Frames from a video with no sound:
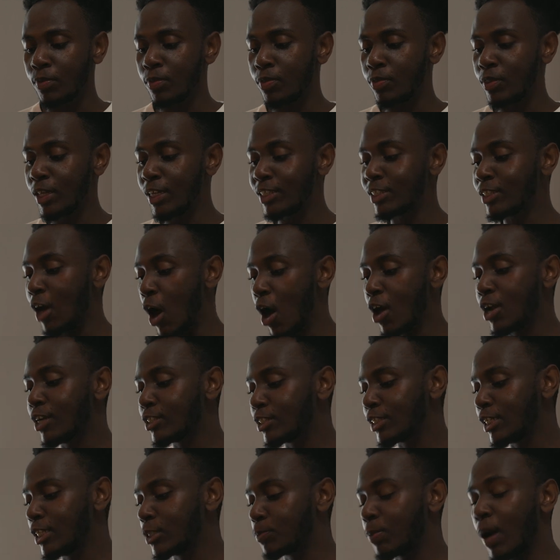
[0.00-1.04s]
this
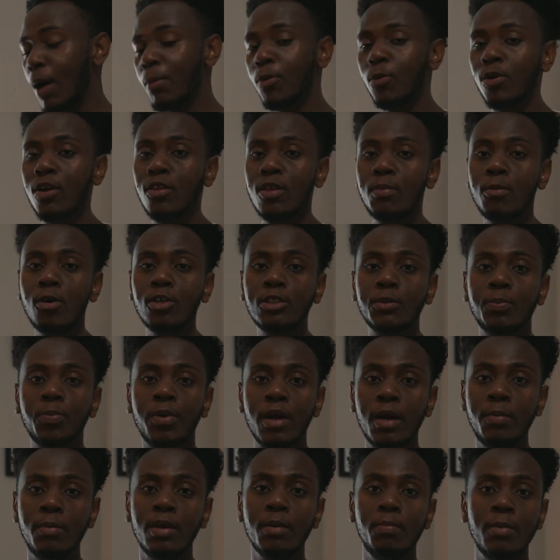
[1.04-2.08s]
honestly is probably one of the most
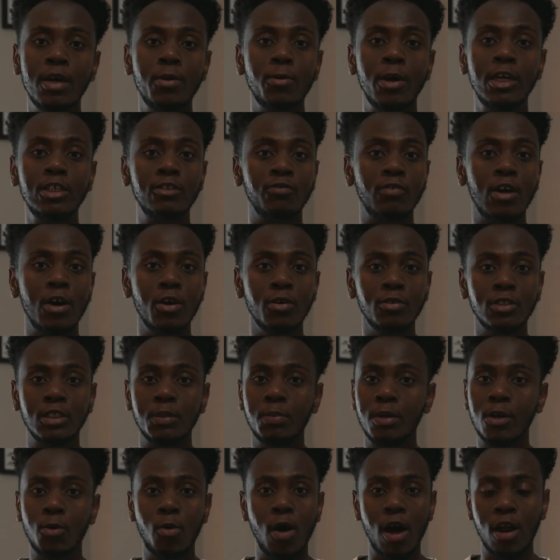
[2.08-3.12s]
premium mid-range phones, to
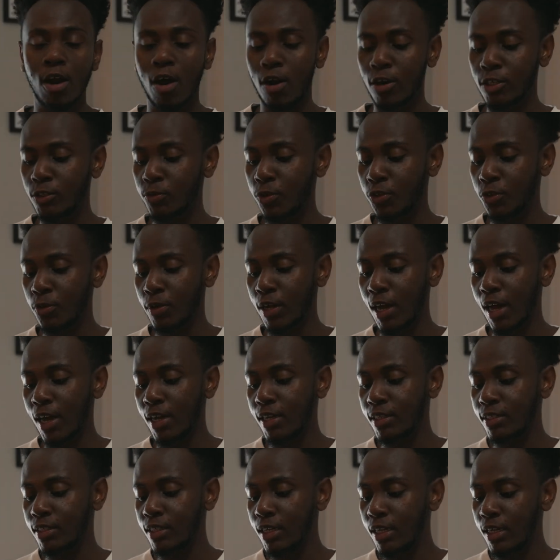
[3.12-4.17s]
be quite honest with you
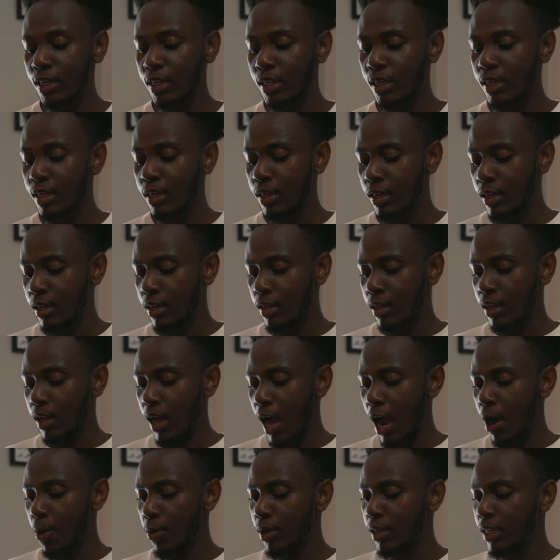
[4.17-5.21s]
guys.
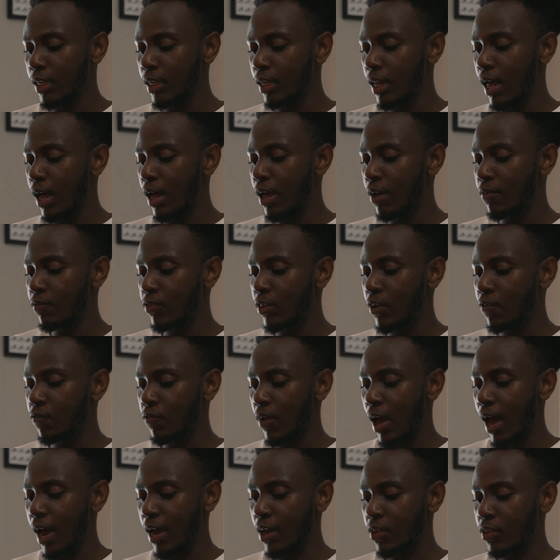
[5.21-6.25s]
I really love the
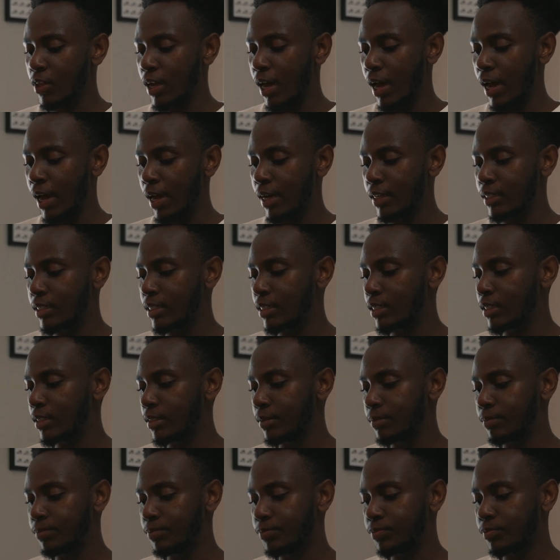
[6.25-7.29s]
fact that,
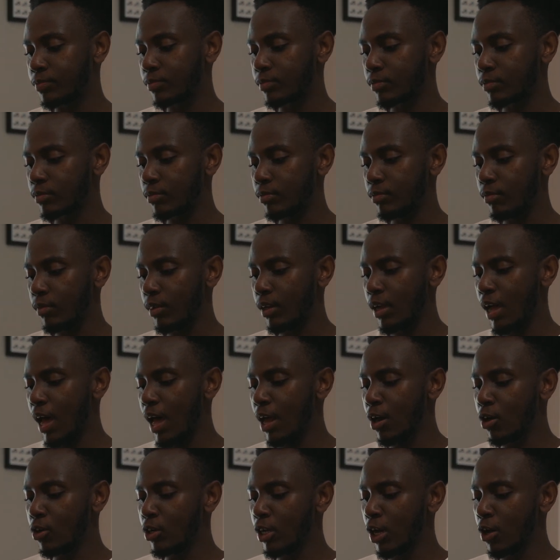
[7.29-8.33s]
I
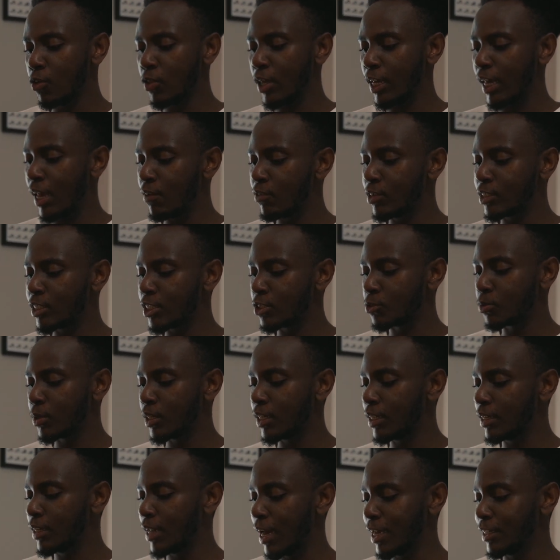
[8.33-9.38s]
don't know, they gave us this
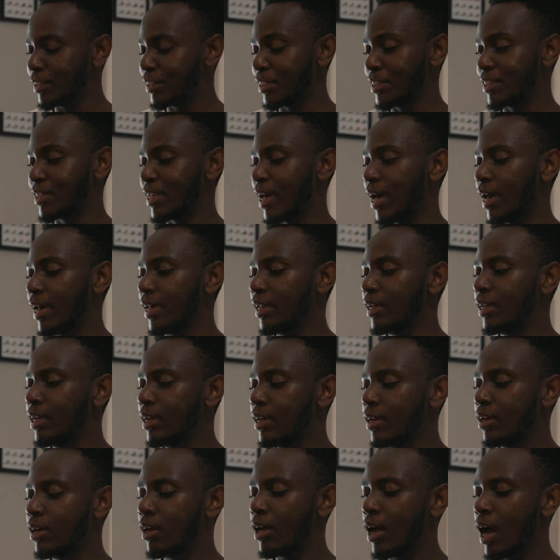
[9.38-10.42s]
really nice design.
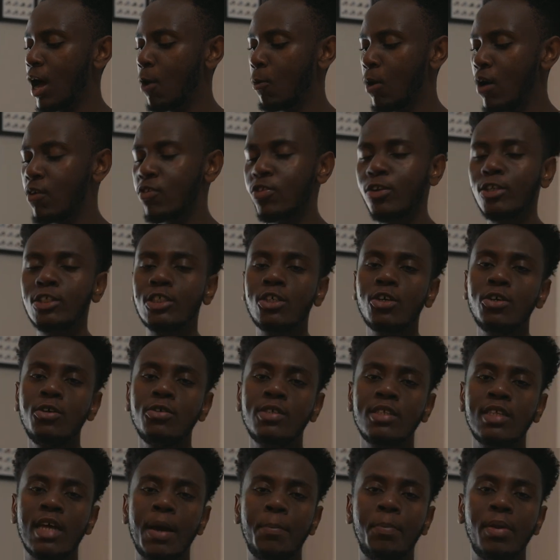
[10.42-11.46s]
However, they're still
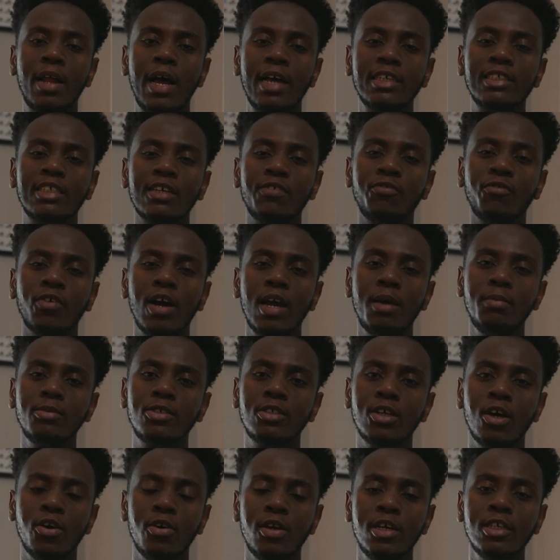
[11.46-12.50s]
using that plastic frame,
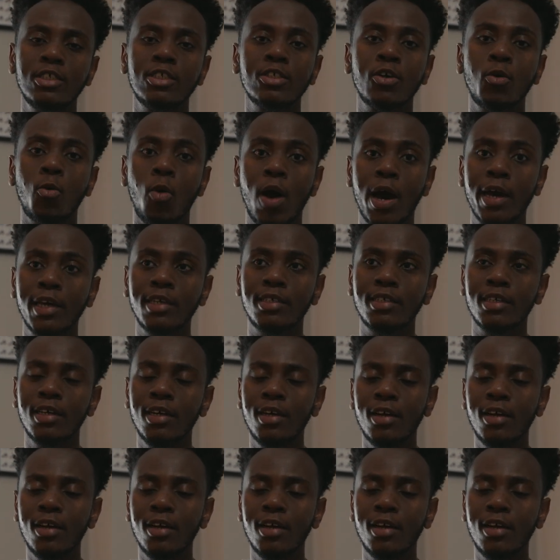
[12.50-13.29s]
so it is quite